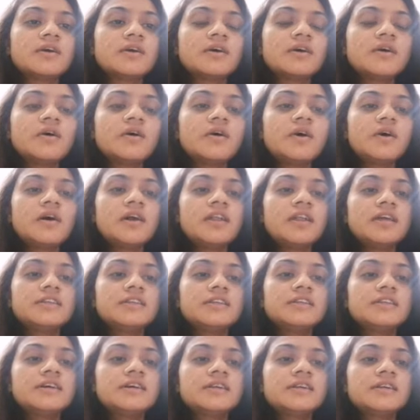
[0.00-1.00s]
All
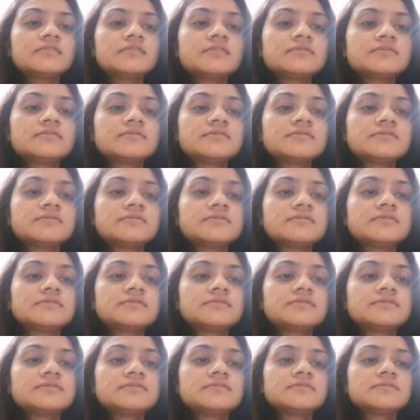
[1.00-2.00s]
other
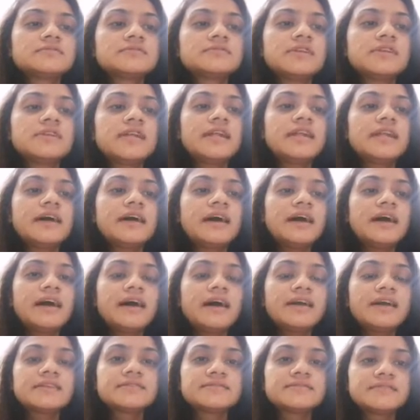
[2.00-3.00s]
data
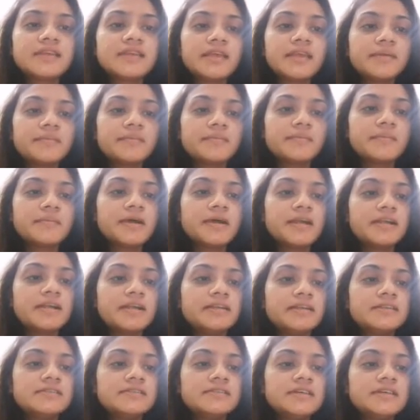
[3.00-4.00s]
are same, but
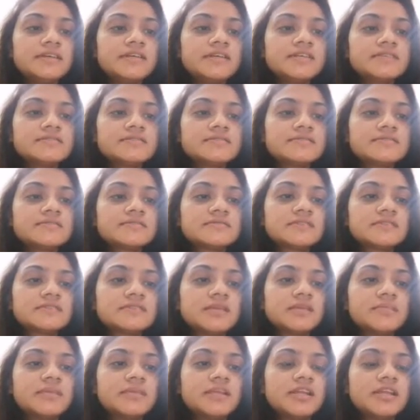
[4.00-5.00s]
this
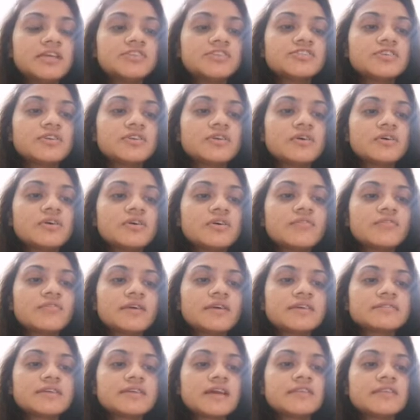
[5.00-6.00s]
limitation of
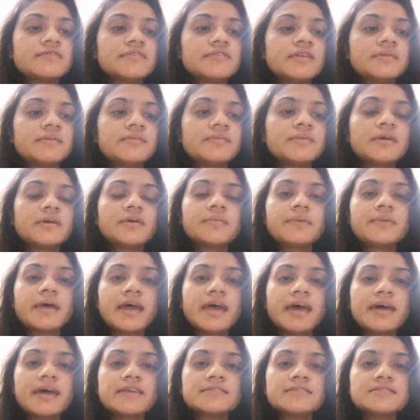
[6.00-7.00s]
SR flip-flop
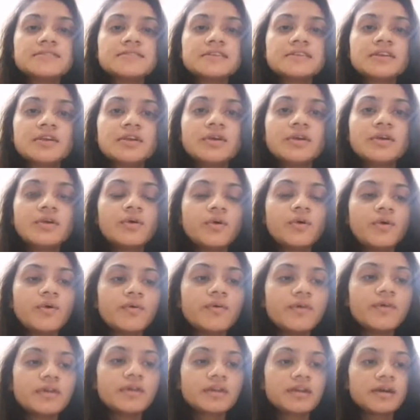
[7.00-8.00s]
has
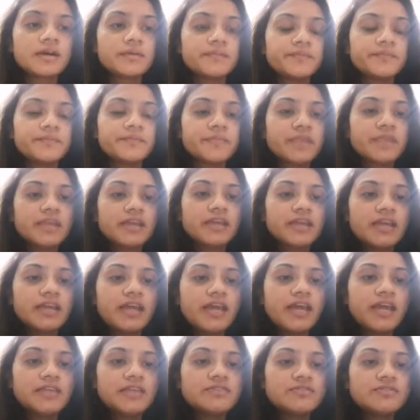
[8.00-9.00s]
overcome.
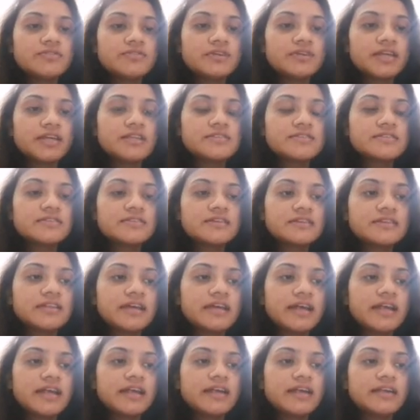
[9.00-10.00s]
As you can see
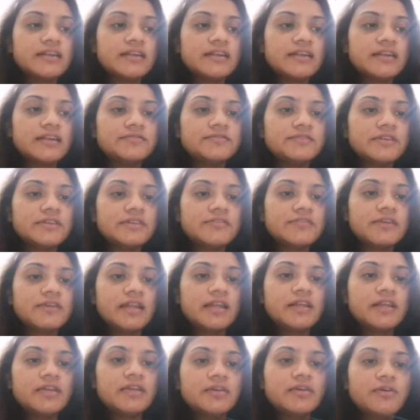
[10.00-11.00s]
that if the
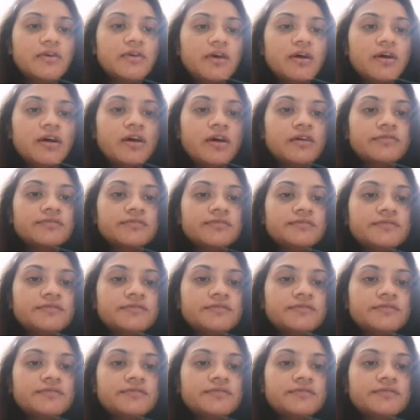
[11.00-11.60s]
value of